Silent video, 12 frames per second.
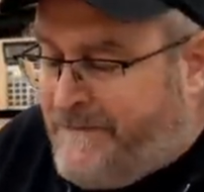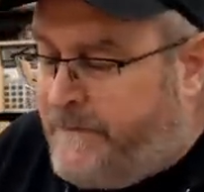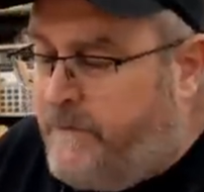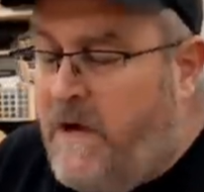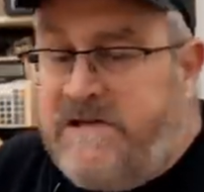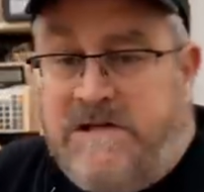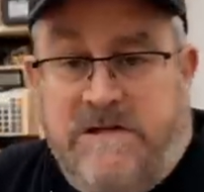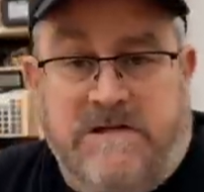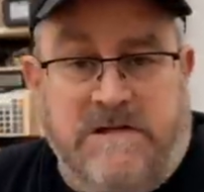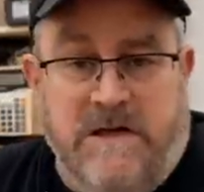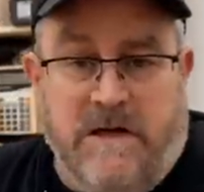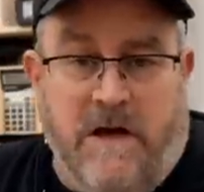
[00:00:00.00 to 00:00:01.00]
munching
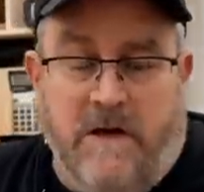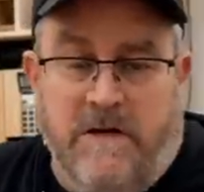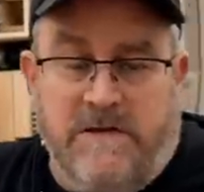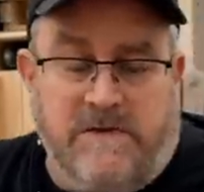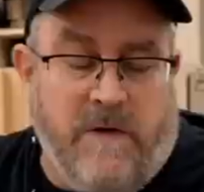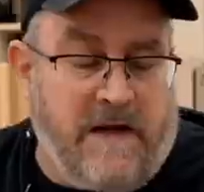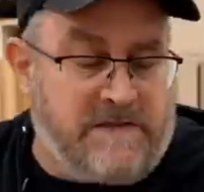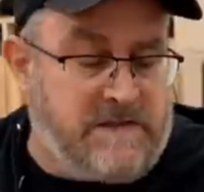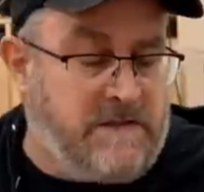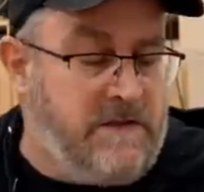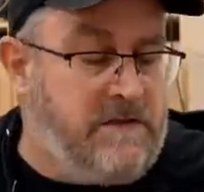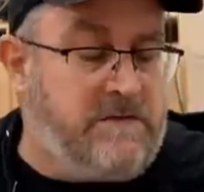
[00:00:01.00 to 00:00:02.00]
Cheetos,
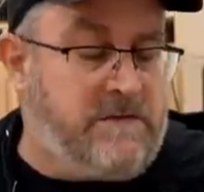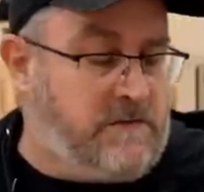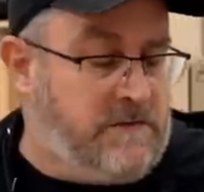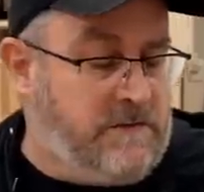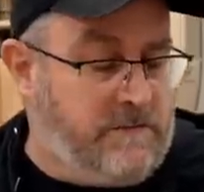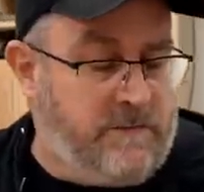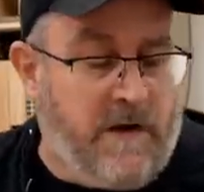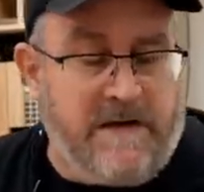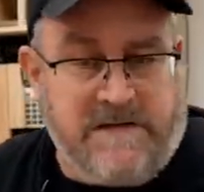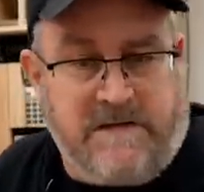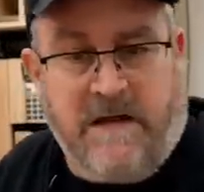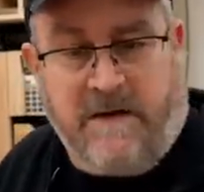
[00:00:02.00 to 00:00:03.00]
watching YouTube,
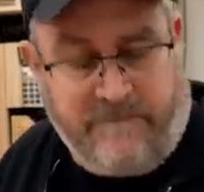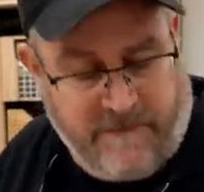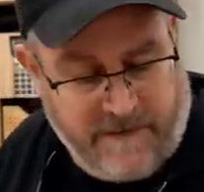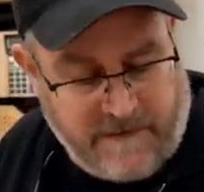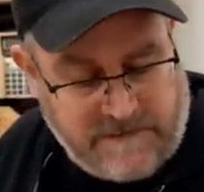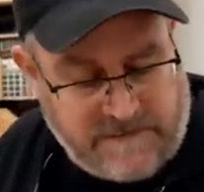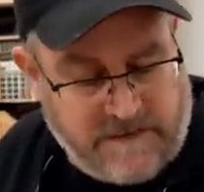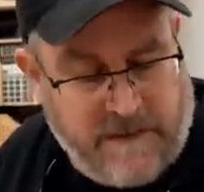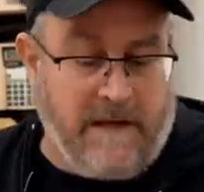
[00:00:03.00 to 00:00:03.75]
watching Netflix,